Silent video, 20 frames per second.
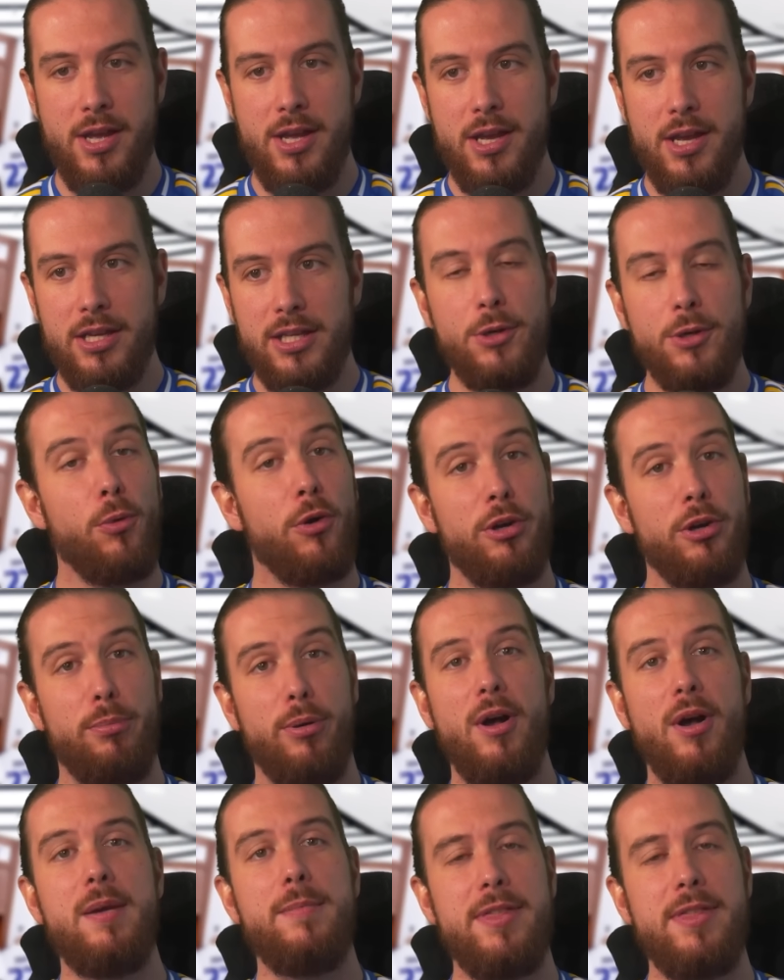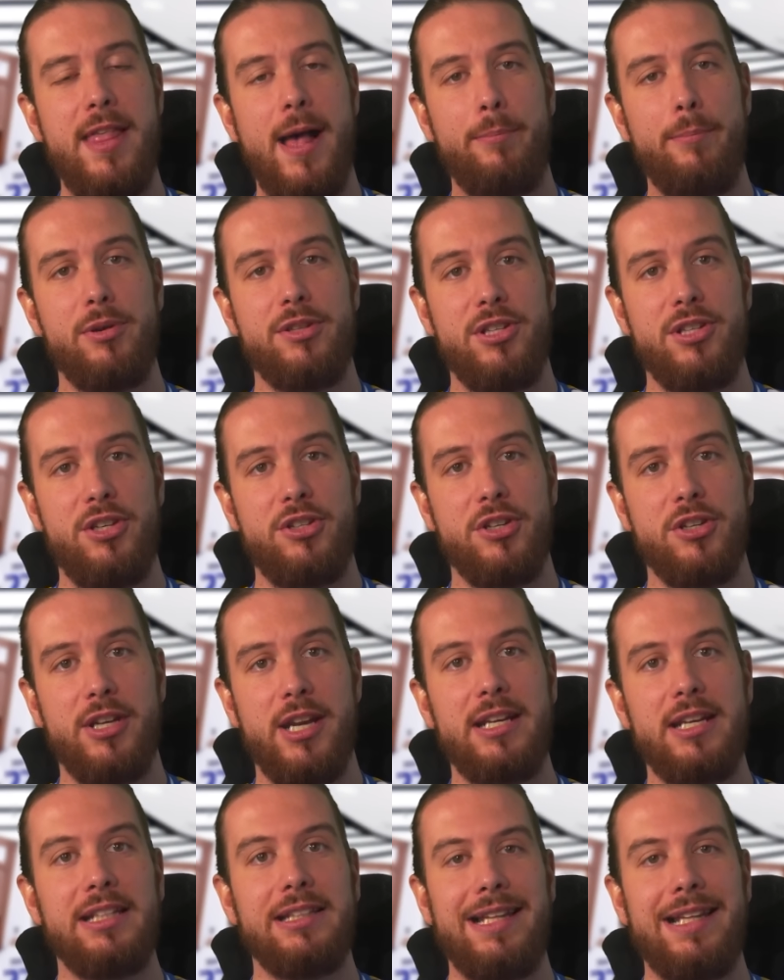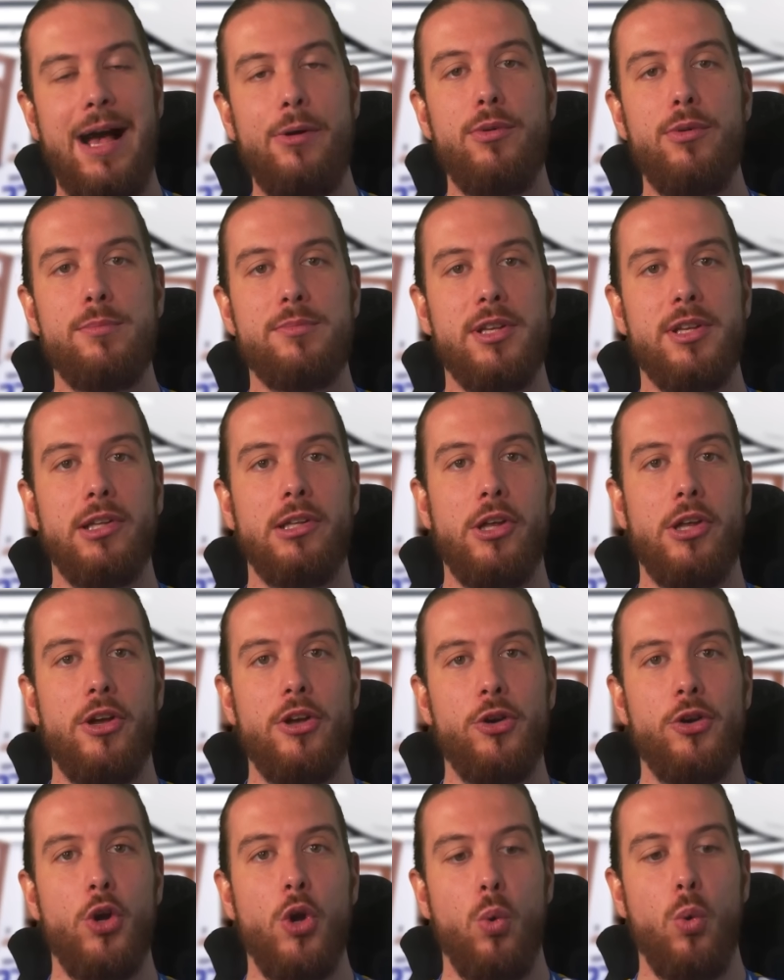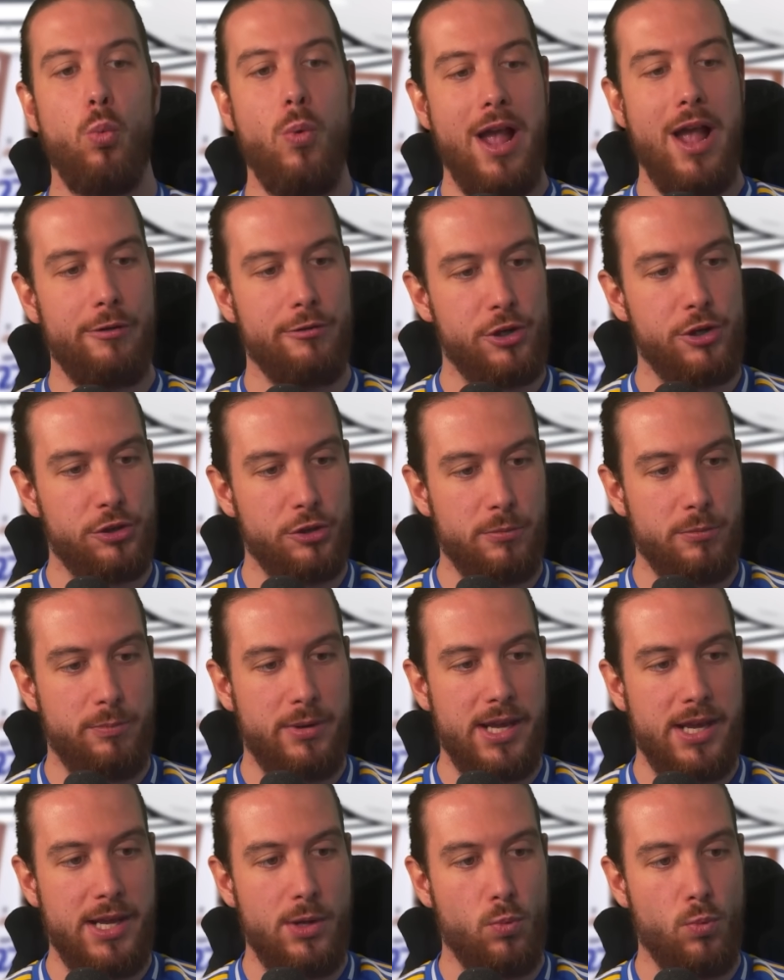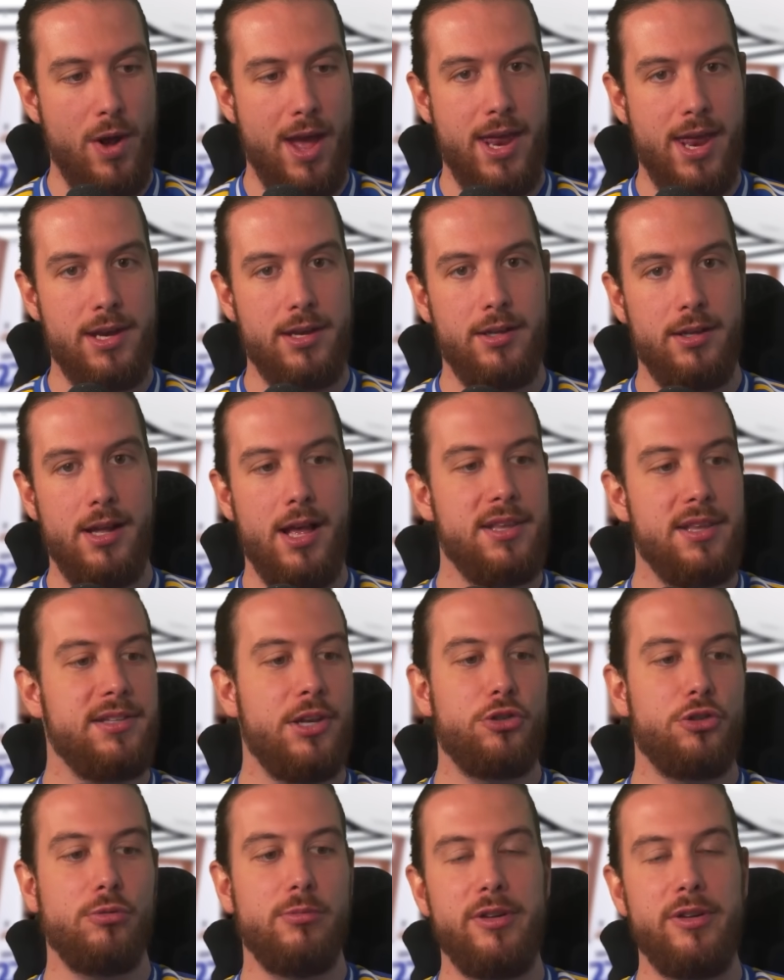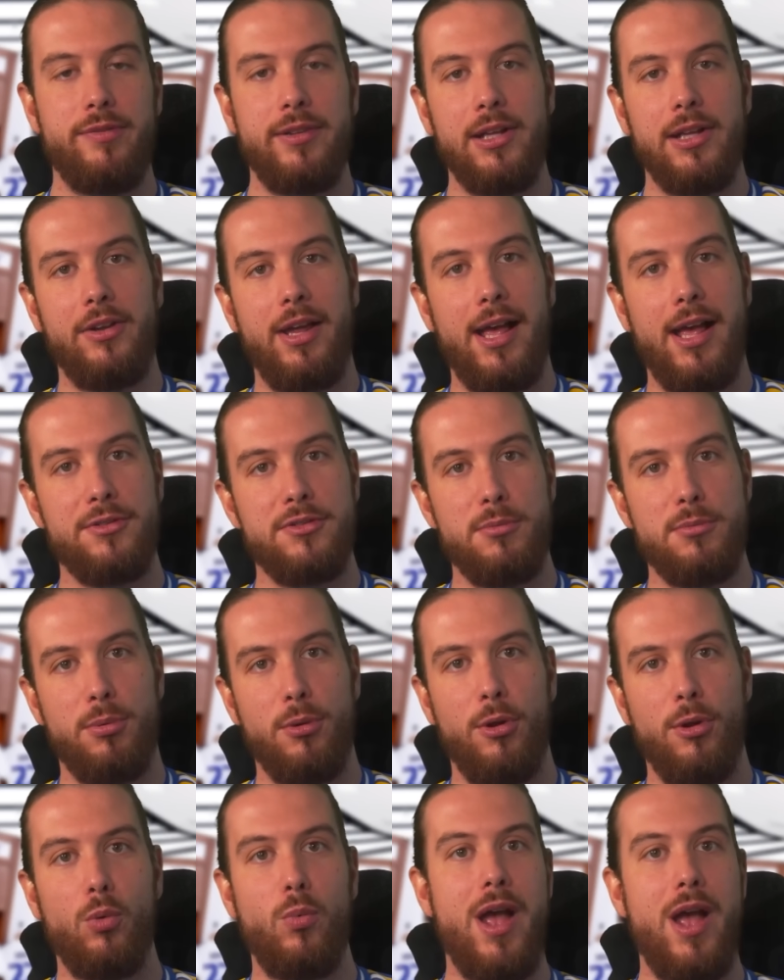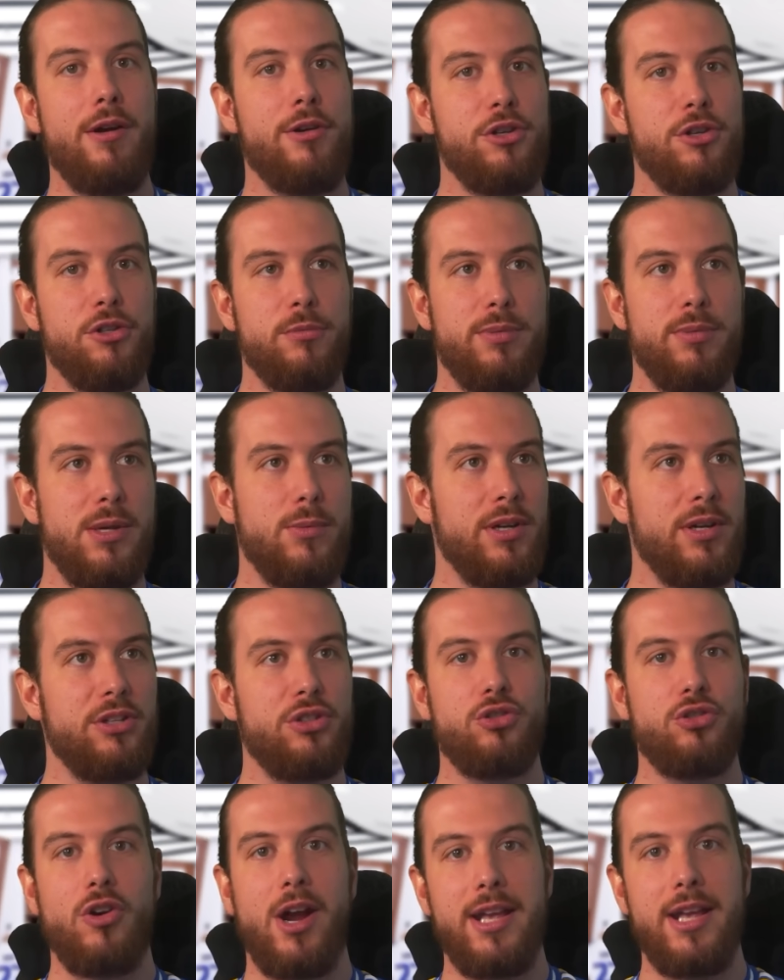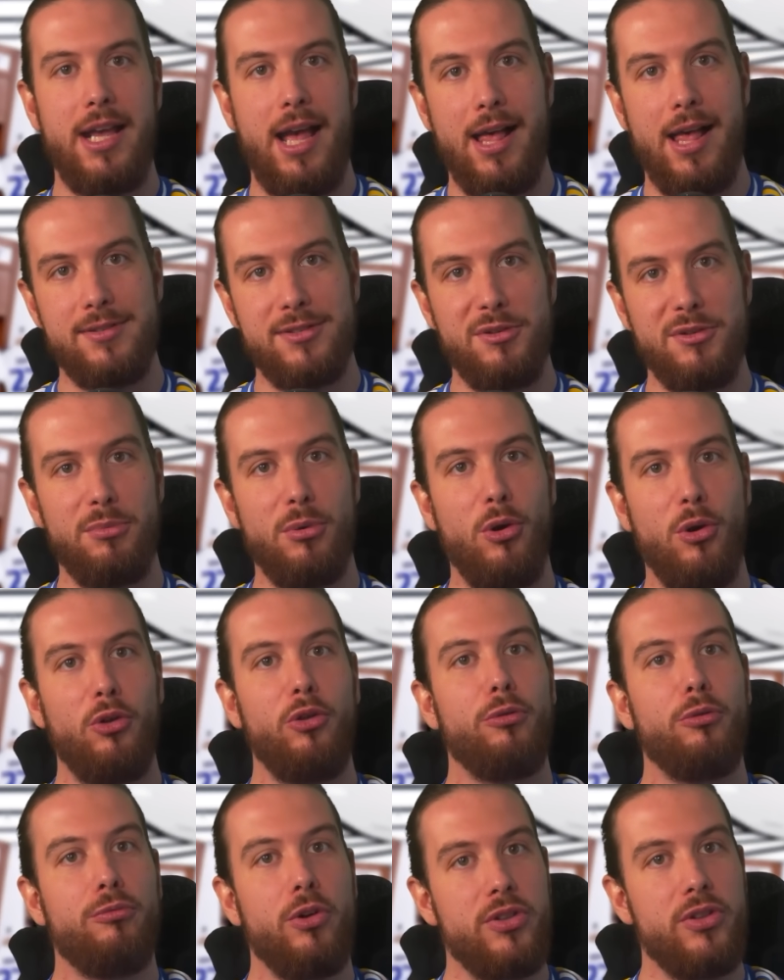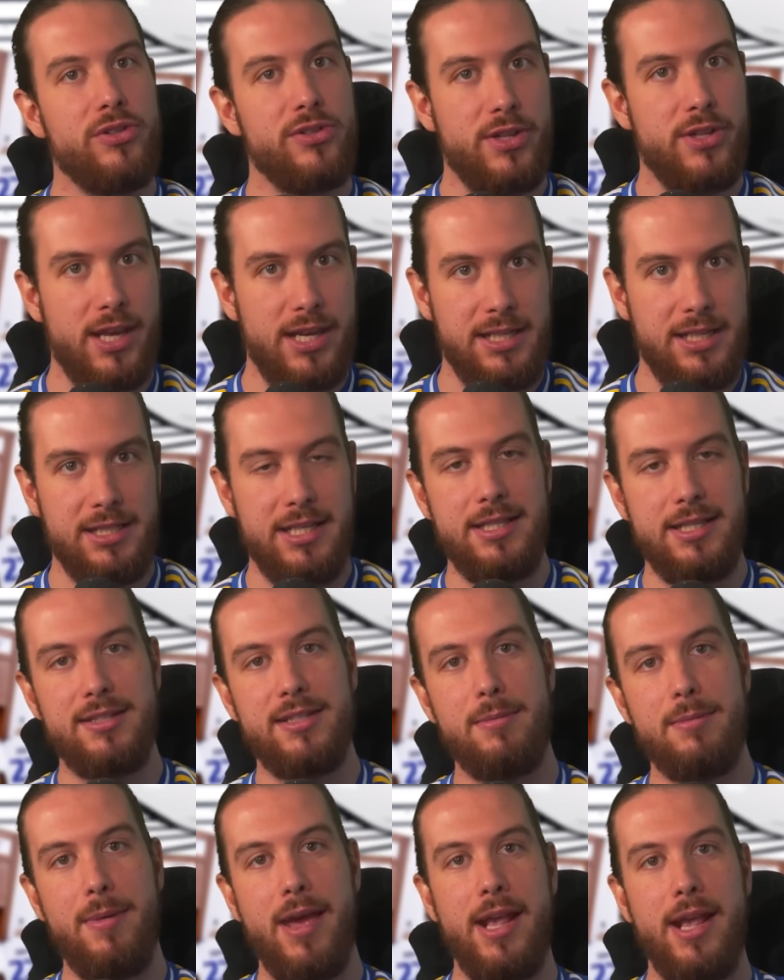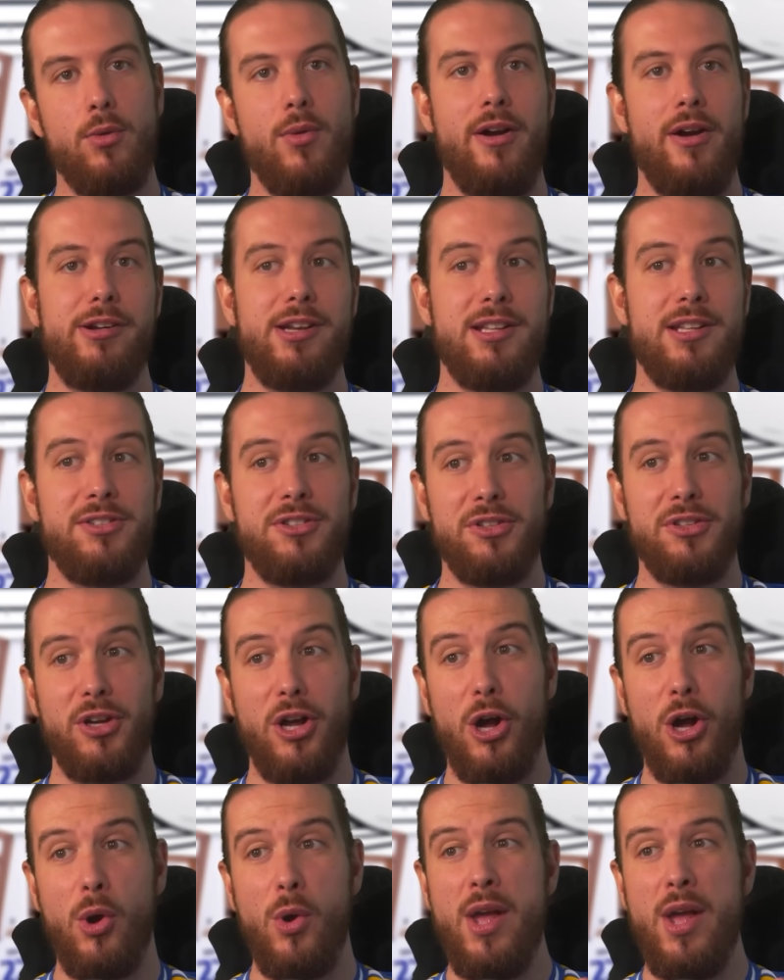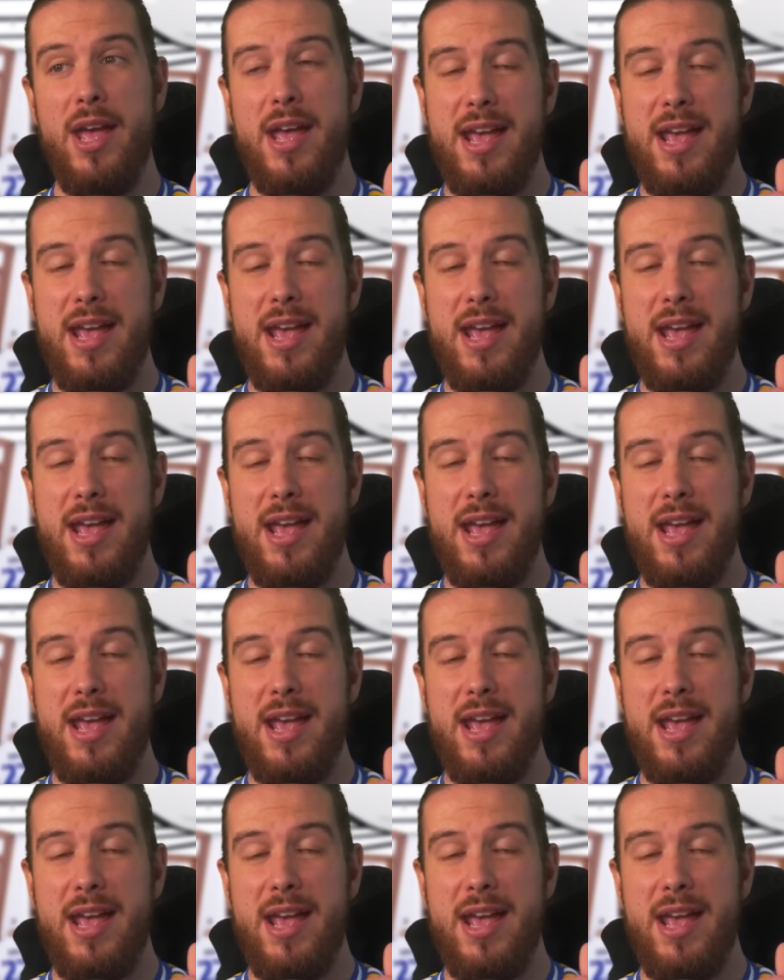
You want to put him in that position and allow him to learn where he should be when a central midfielder has the ball, where he should be when a striker has the ball, the runs that he needs to make, where he needs to go.